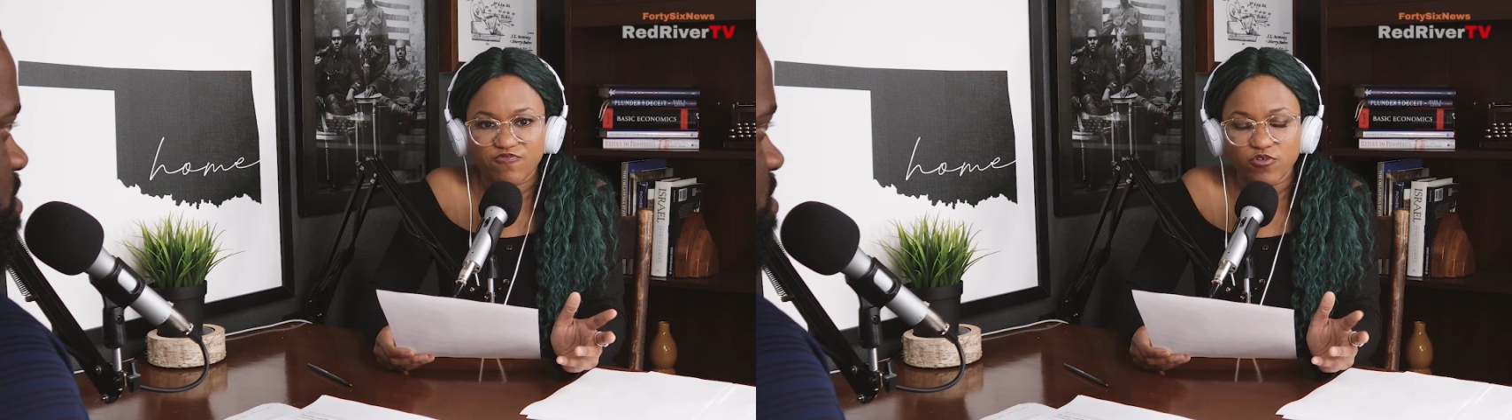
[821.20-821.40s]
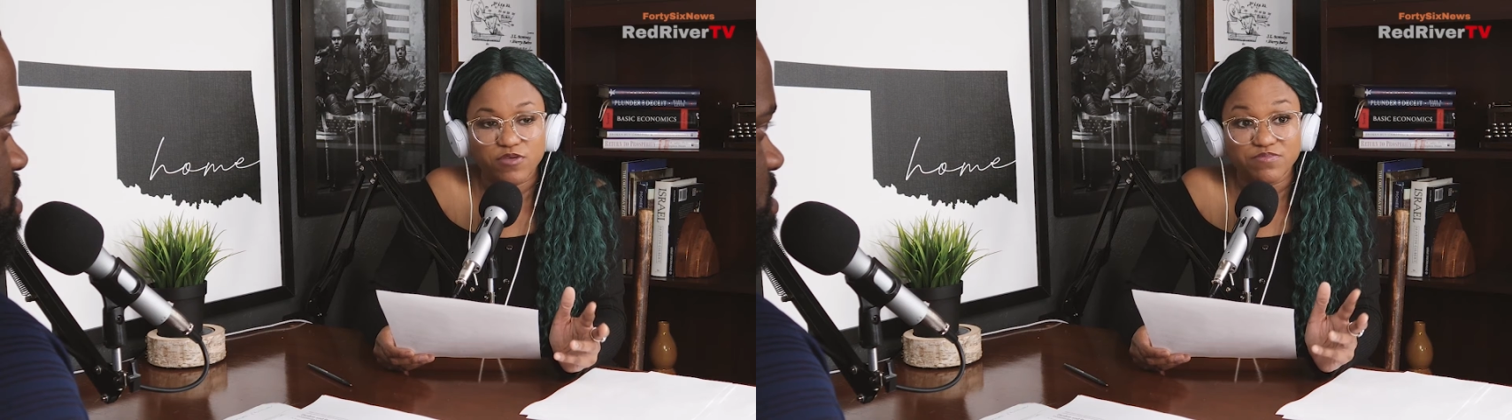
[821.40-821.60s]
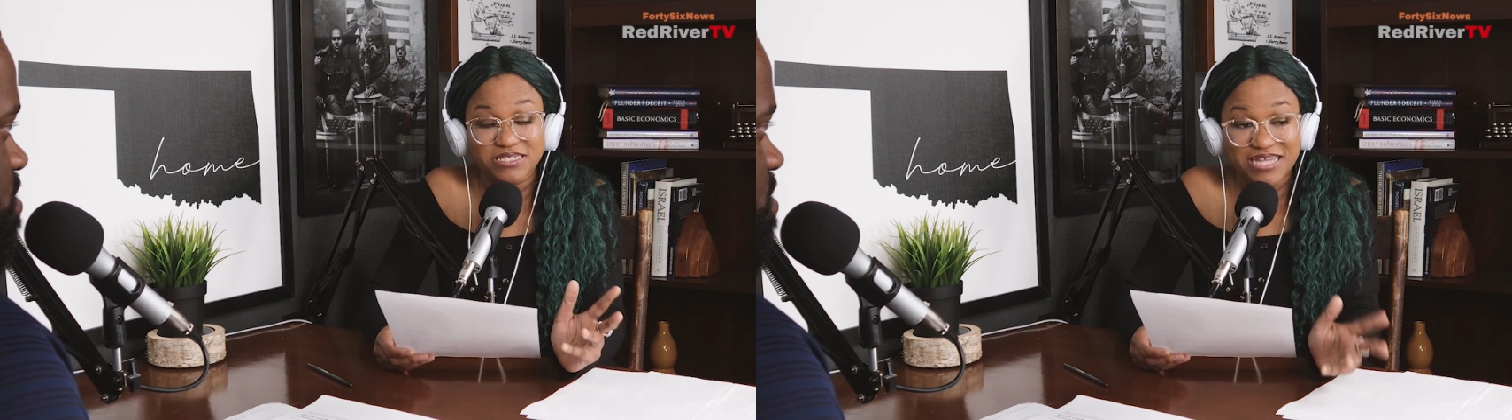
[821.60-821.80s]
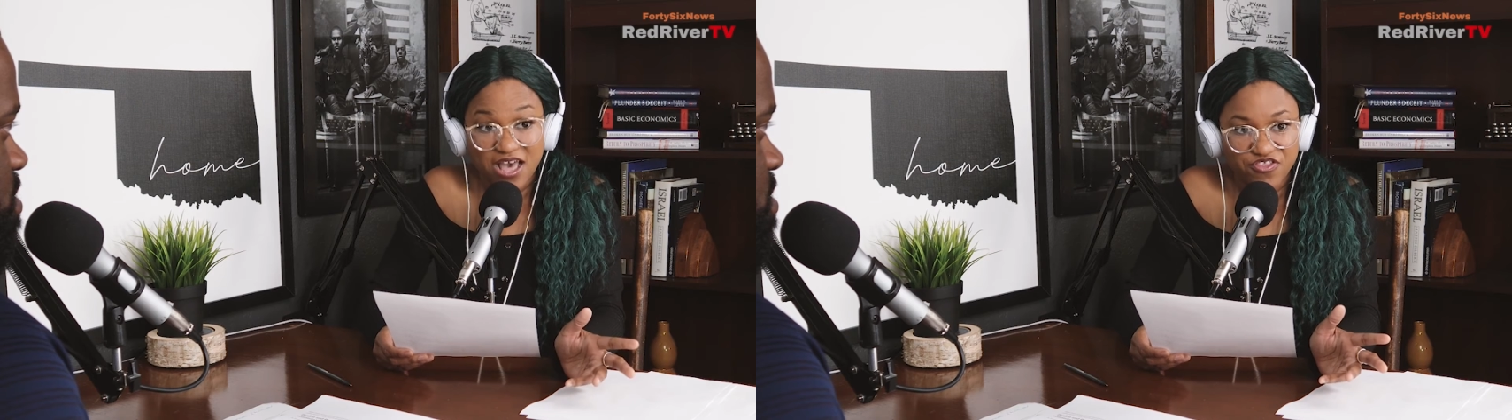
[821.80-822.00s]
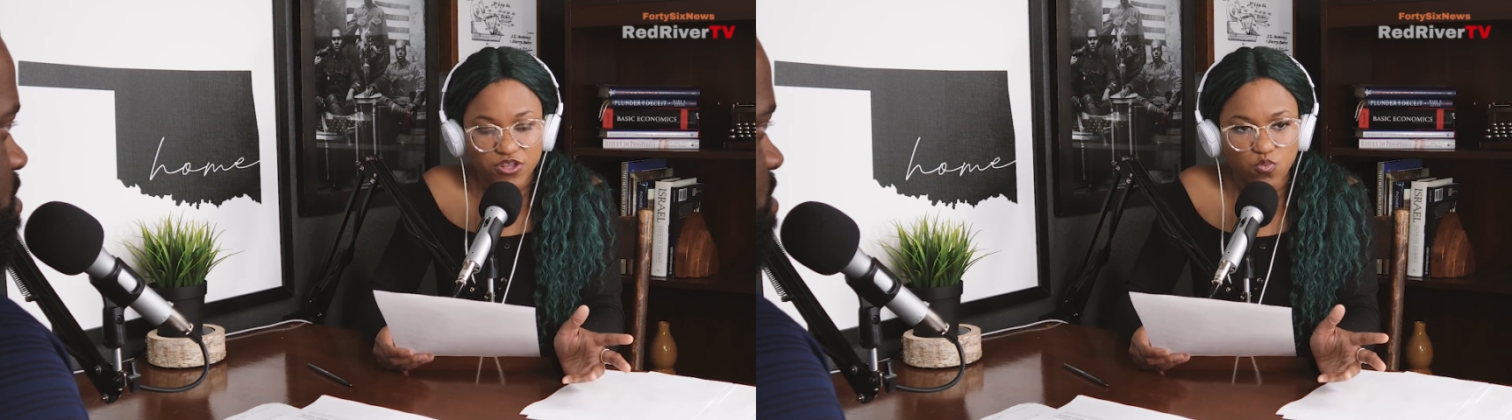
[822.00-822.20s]
full of
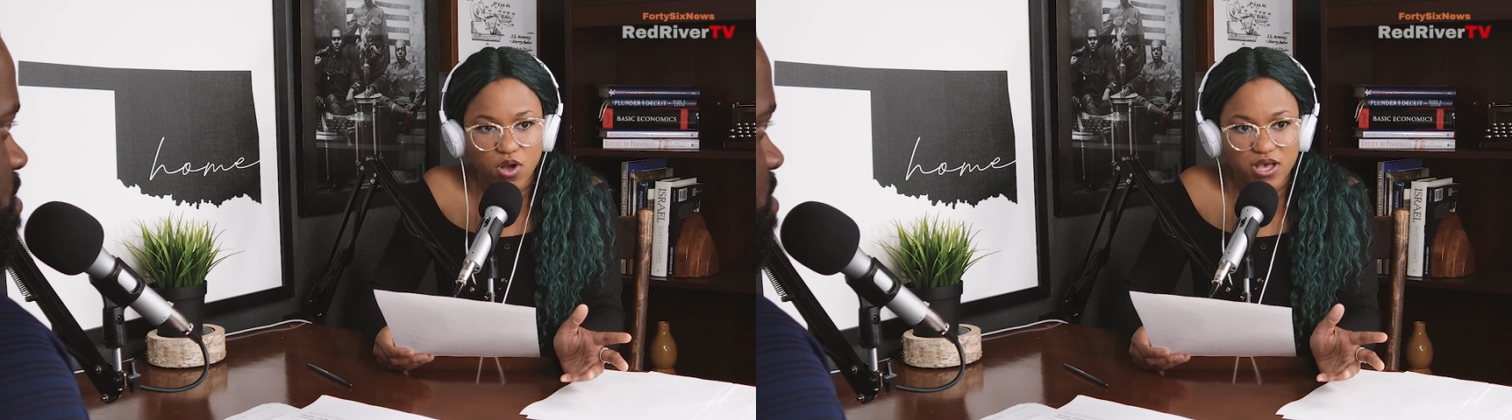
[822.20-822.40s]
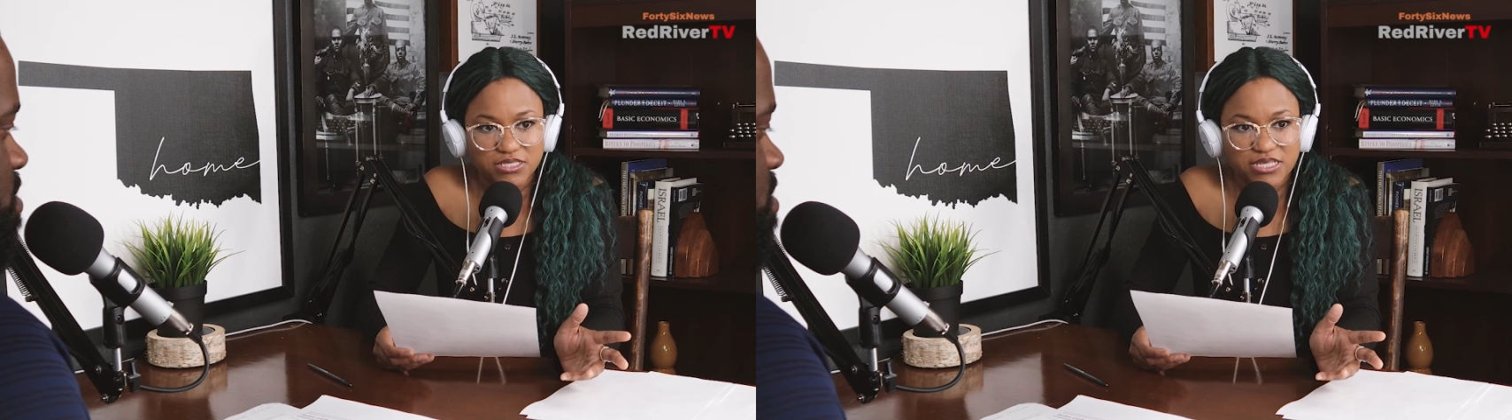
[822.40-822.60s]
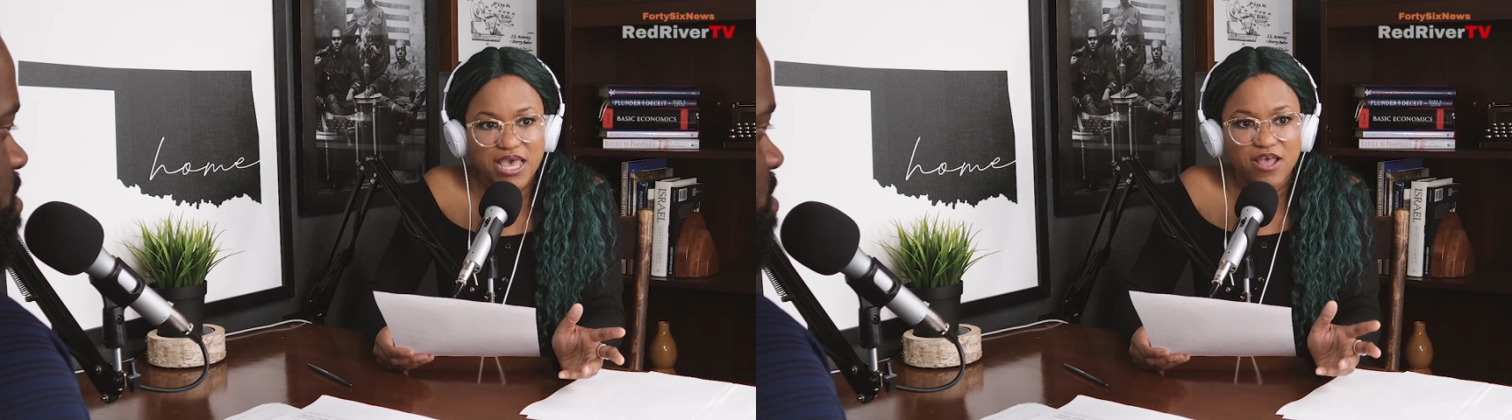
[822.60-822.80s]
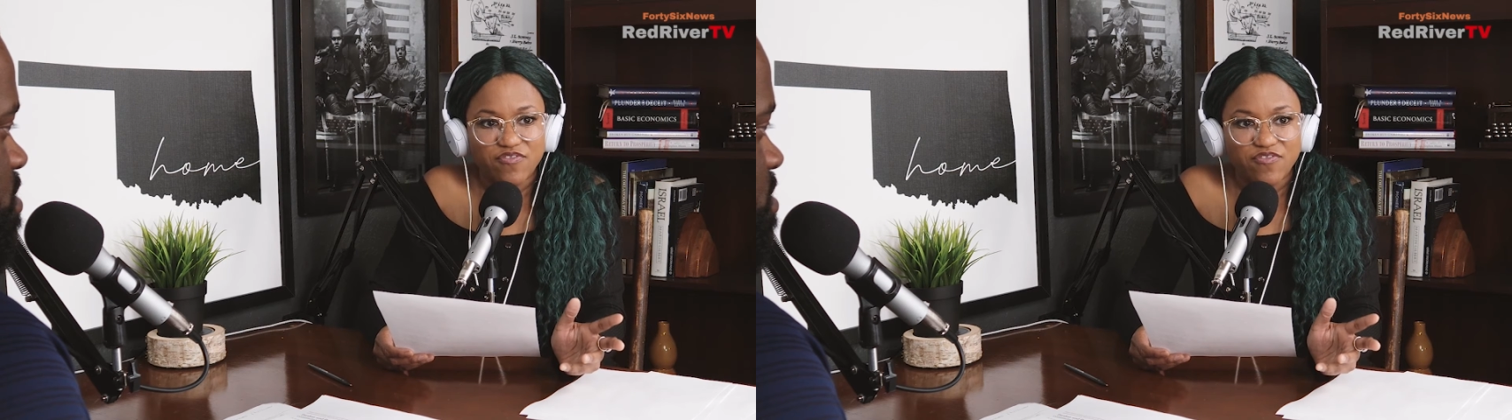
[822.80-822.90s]
death it was,